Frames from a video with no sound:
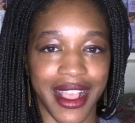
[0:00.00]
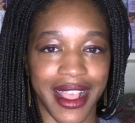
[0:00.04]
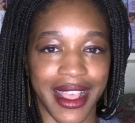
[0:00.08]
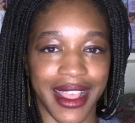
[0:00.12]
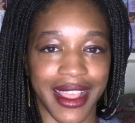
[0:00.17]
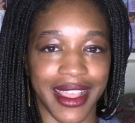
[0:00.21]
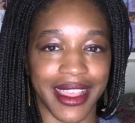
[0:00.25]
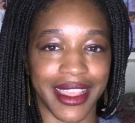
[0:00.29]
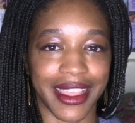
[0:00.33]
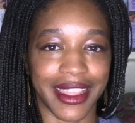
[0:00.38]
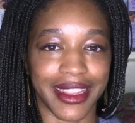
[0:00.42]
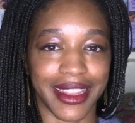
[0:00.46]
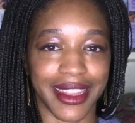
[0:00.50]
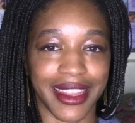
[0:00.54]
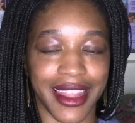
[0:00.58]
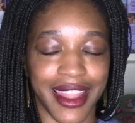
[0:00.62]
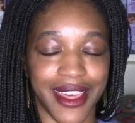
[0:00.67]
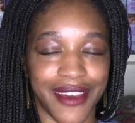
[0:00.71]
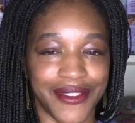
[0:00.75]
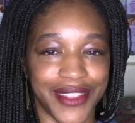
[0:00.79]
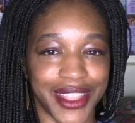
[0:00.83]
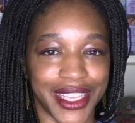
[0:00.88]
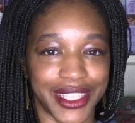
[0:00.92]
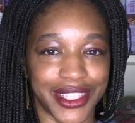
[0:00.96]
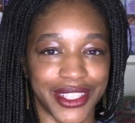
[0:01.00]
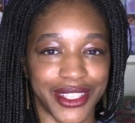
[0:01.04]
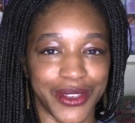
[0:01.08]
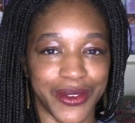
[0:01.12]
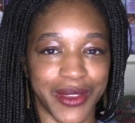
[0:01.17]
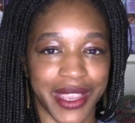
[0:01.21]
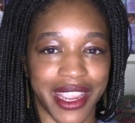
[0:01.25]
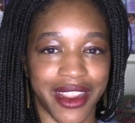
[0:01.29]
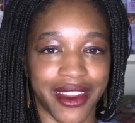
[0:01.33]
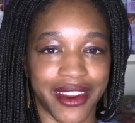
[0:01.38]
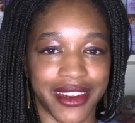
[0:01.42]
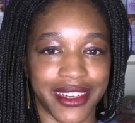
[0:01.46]
I love these two
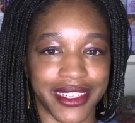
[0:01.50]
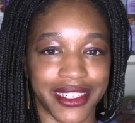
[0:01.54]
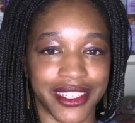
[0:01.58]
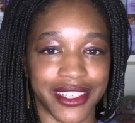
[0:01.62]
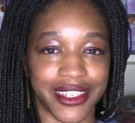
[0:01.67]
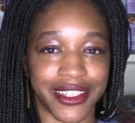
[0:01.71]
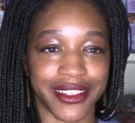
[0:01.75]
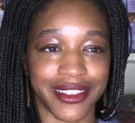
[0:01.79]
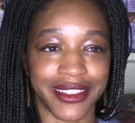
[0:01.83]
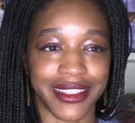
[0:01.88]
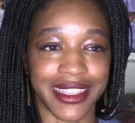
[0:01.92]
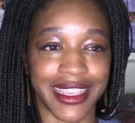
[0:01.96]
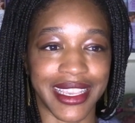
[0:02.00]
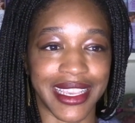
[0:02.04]
characters.